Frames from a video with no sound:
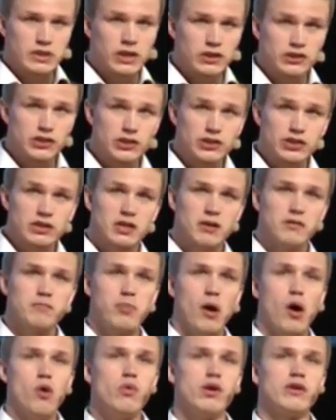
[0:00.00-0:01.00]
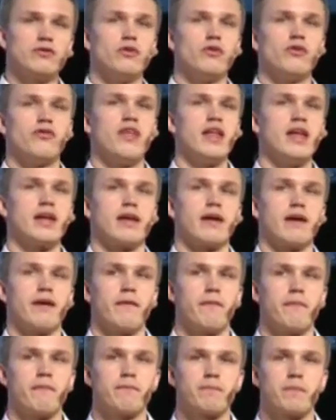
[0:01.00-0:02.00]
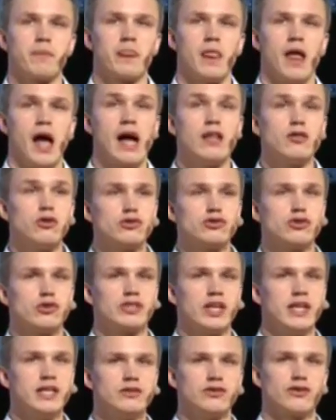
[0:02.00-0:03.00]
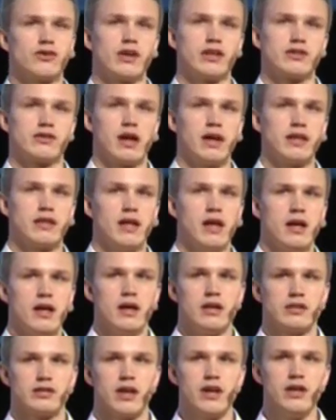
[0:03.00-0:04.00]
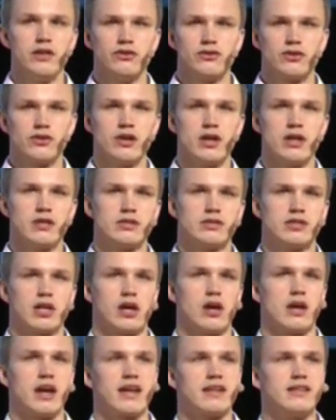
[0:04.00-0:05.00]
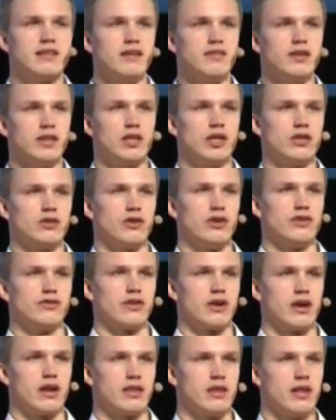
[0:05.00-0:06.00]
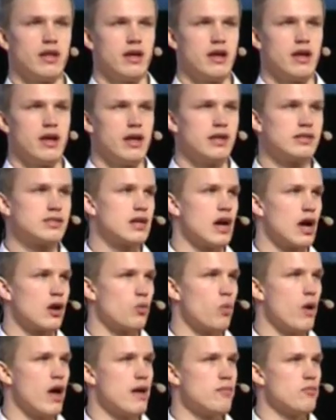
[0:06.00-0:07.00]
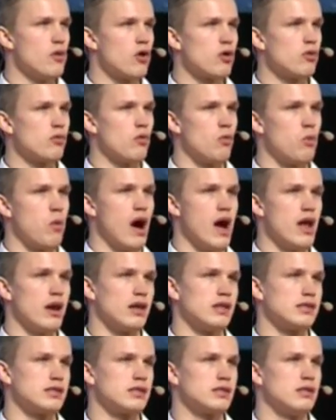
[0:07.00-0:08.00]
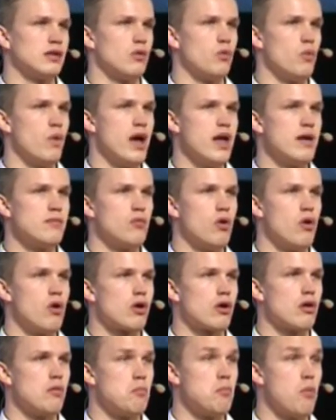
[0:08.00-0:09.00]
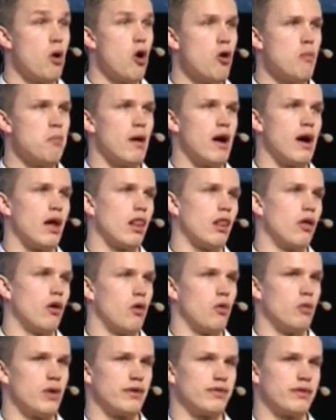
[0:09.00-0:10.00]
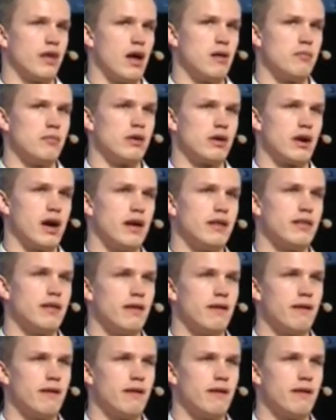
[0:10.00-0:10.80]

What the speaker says: This is a powerful thing. And also the internet, right? The internet, the connectivity to internet, it's gone way more wireless, way more mobile over time, right?